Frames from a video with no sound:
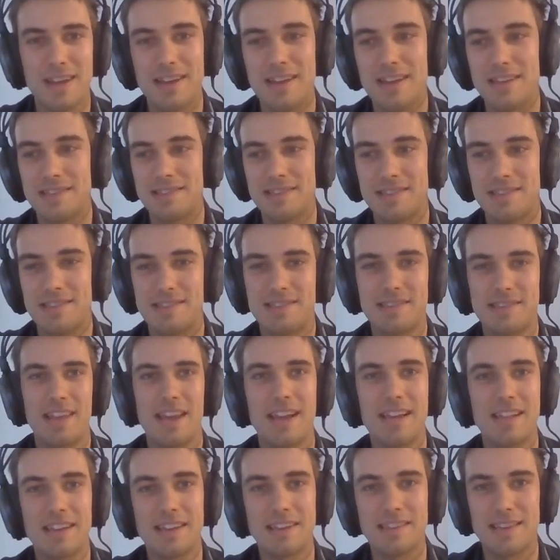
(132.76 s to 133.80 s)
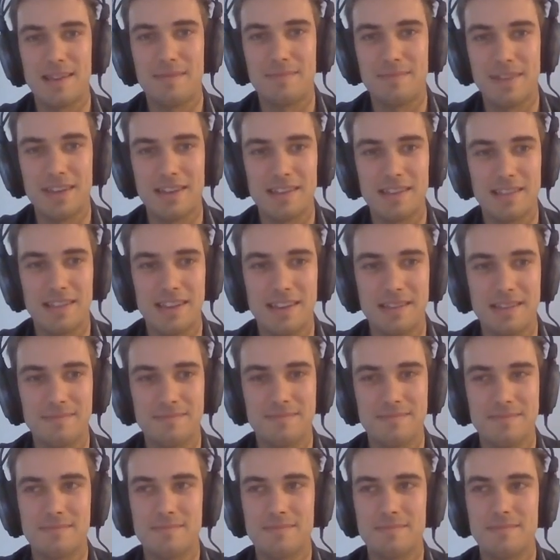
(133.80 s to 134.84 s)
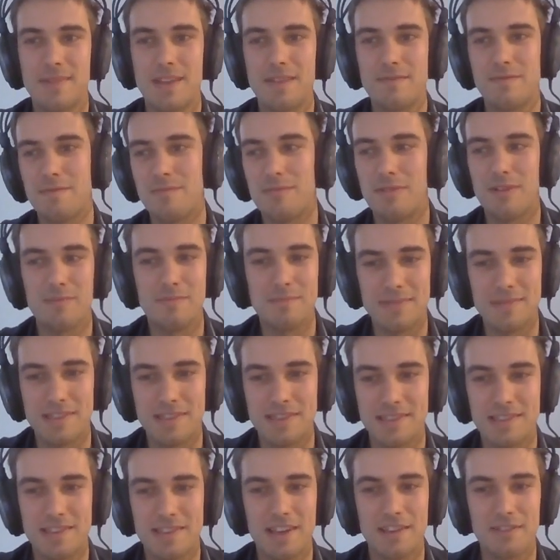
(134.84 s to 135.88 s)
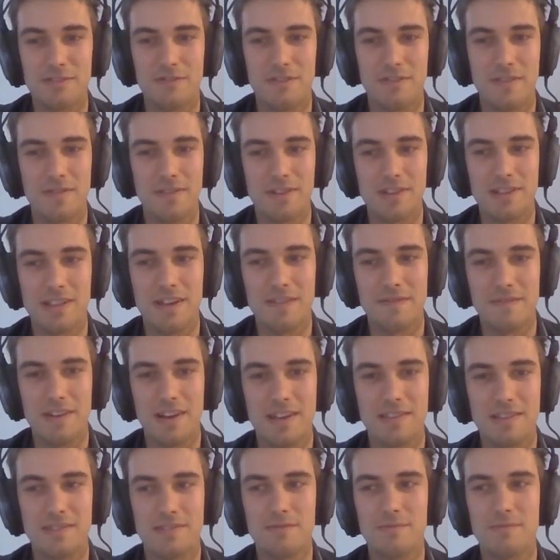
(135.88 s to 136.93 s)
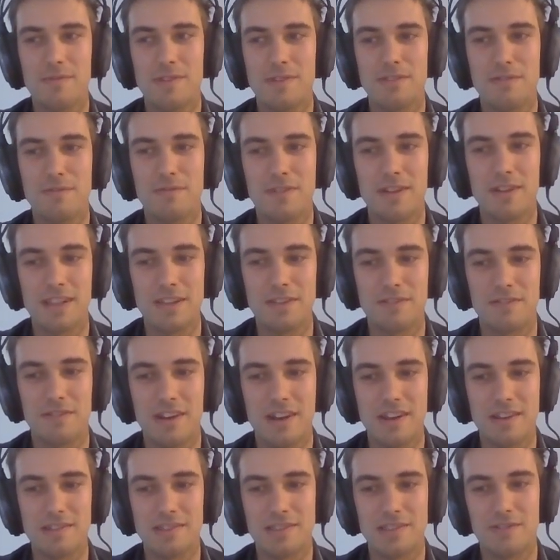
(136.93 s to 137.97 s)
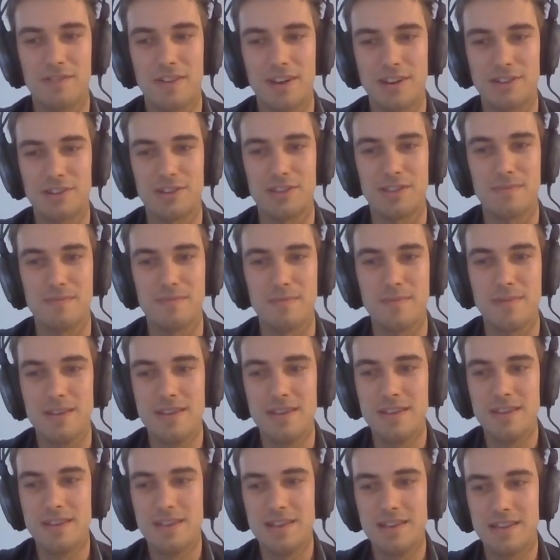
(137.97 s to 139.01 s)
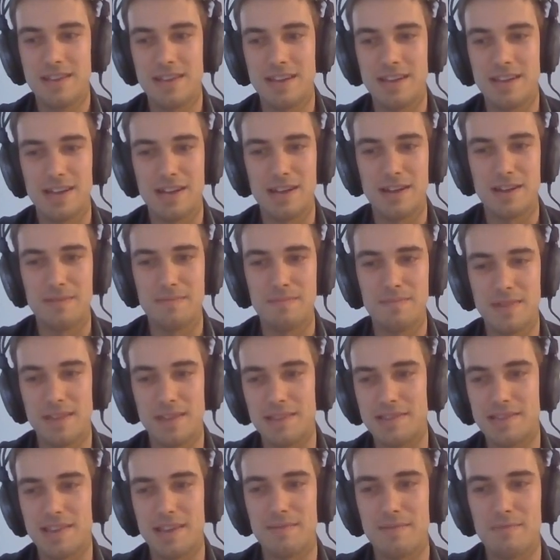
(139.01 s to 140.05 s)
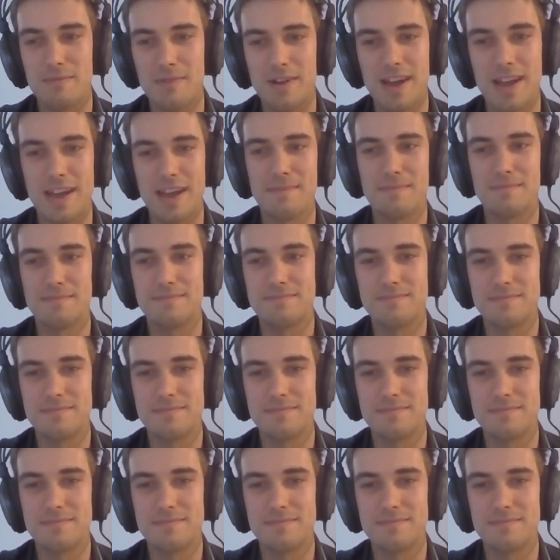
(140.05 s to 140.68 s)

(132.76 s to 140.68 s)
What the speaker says: Scaling something, like even problems that sound trivial, I find when you really try and stretch them in some way,